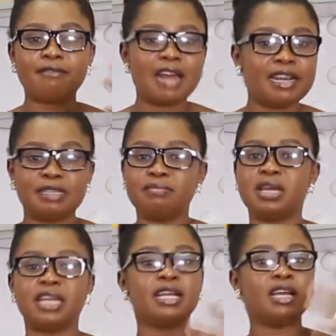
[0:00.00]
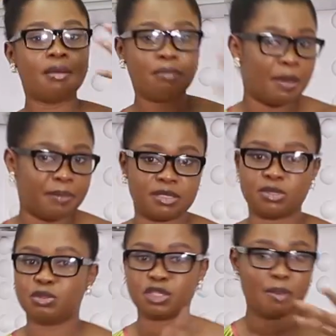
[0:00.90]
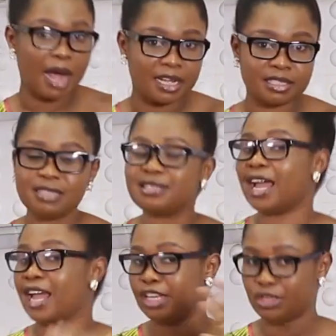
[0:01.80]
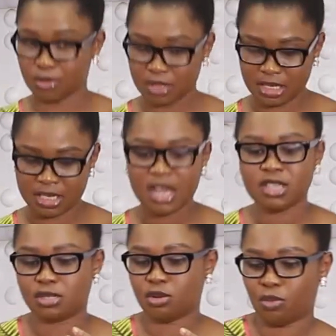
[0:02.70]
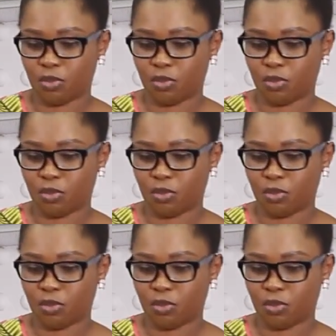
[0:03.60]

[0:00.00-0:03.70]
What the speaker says: ready-made pepper soup spices and use it. So